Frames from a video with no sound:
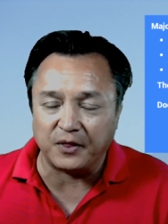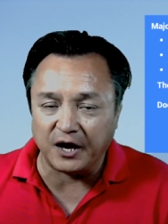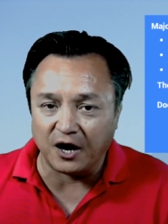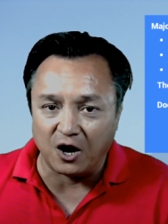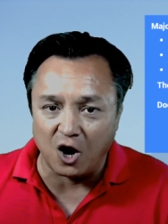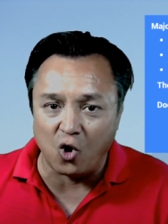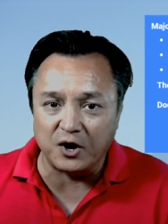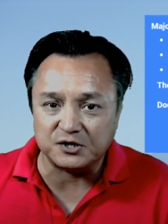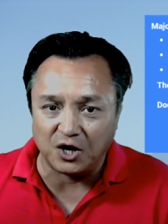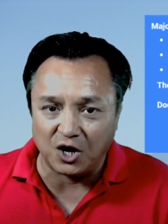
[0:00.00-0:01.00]
They
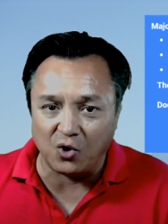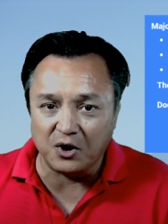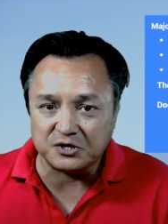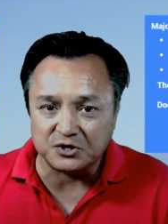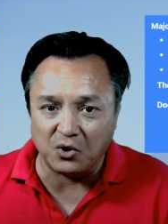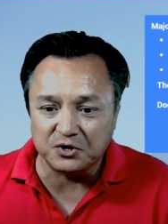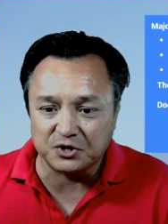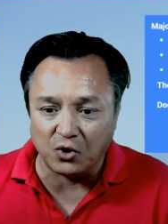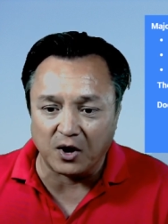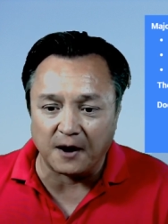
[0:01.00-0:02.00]
always, always, always
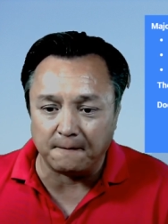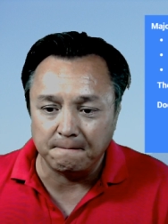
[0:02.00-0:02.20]
go up.